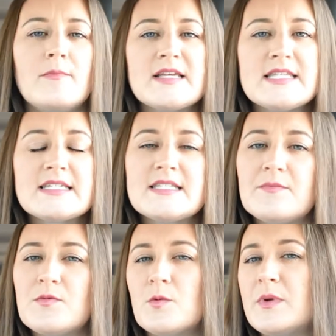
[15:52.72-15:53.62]
My sixth
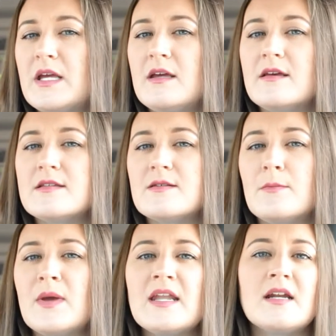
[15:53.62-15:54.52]
tip would be is
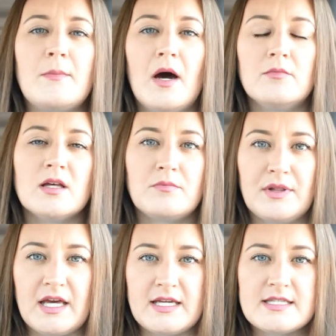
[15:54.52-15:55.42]
meet in a public
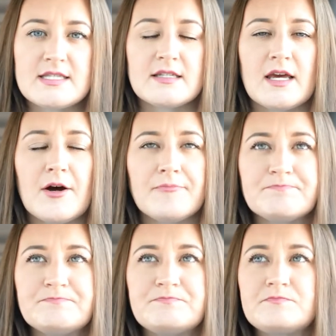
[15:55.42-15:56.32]
place. Now,
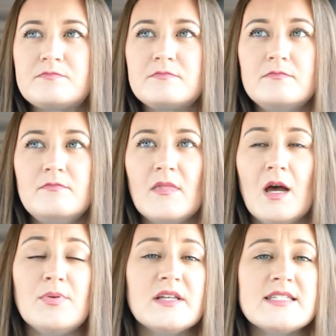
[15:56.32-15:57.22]

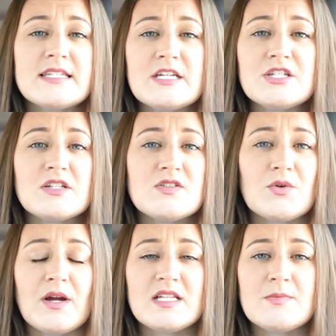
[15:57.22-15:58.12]
a police station is a
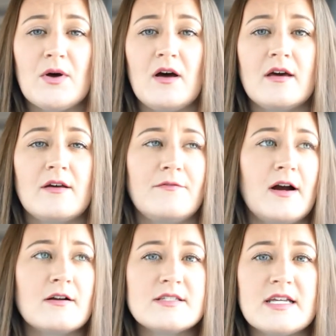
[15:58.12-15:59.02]
great spot, a
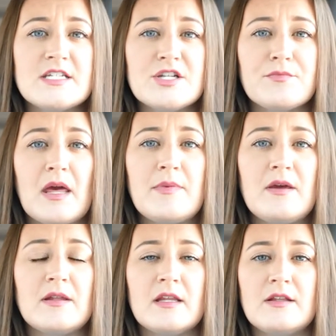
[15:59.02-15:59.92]
fire station
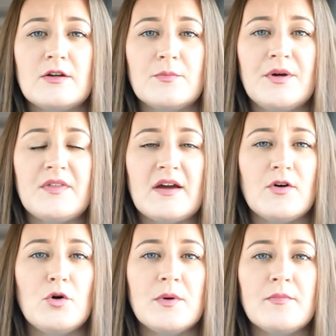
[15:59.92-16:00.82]
maybe, and, they they have
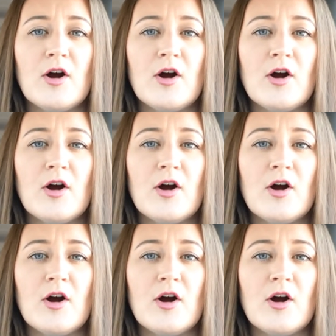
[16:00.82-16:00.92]
open